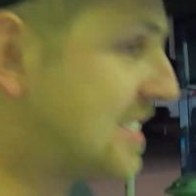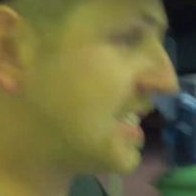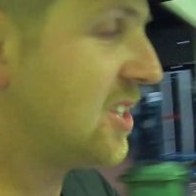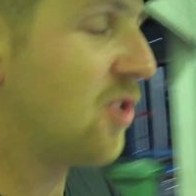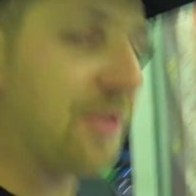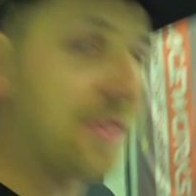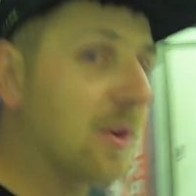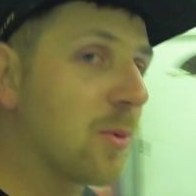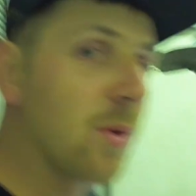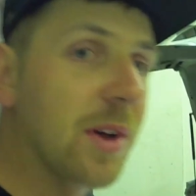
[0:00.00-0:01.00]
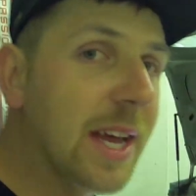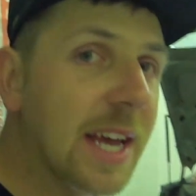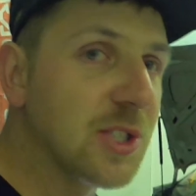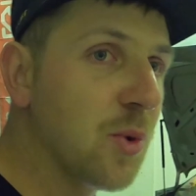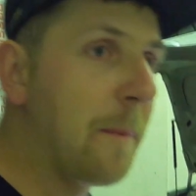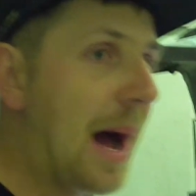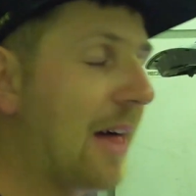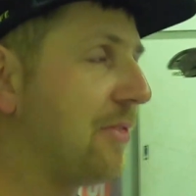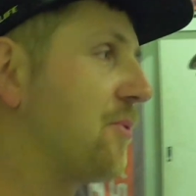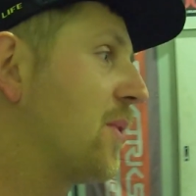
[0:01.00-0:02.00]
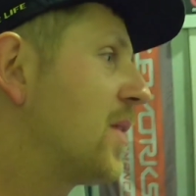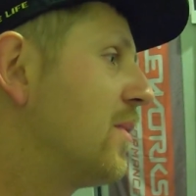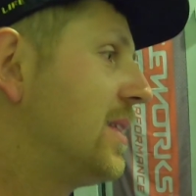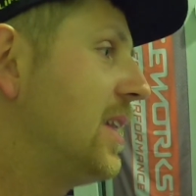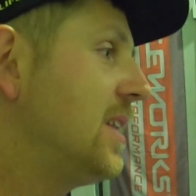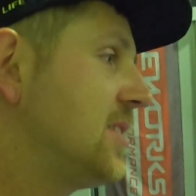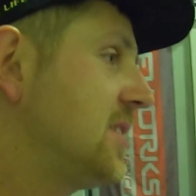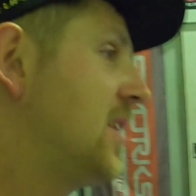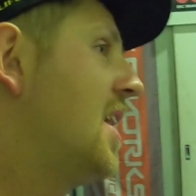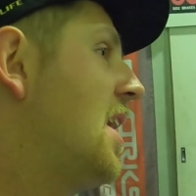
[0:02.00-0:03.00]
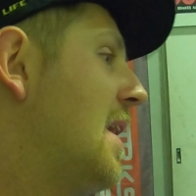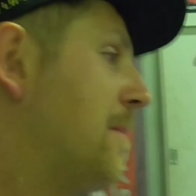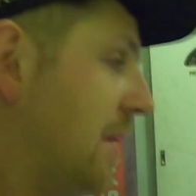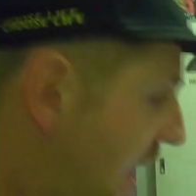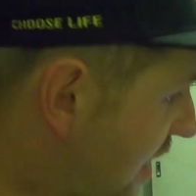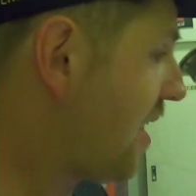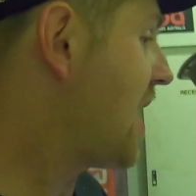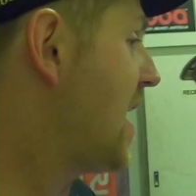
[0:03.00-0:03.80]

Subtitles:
did not think we were going to get to a part 3 with this, but here I